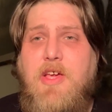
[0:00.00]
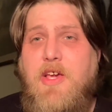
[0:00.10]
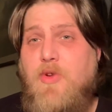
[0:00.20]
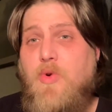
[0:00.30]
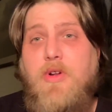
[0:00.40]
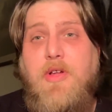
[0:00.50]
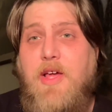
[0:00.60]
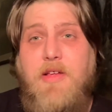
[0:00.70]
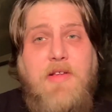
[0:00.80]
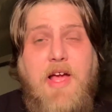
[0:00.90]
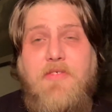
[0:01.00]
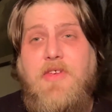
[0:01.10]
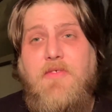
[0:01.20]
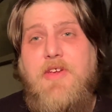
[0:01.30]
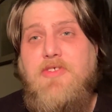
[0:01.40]
In order to have
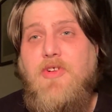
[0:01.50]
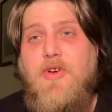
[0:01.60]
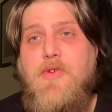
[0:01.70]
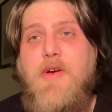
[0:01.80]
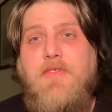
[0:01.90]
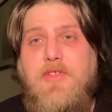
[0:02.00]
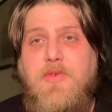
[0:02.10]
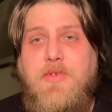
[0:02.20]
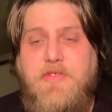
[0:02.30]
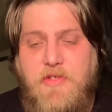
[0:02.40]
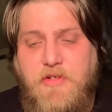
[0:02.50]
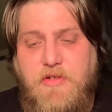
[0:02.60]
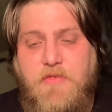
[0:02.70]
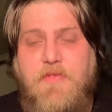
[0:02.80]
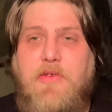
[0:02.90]
salvation, all you have to do is to
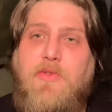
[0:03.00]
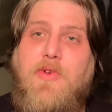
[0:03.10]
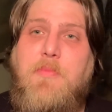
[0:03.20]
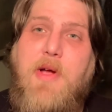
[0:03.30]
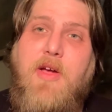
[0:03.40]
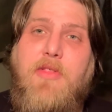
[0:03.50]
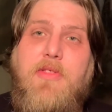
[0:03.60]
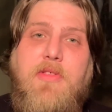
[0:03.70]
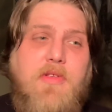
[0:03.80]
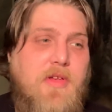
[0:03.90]
confess with your mouth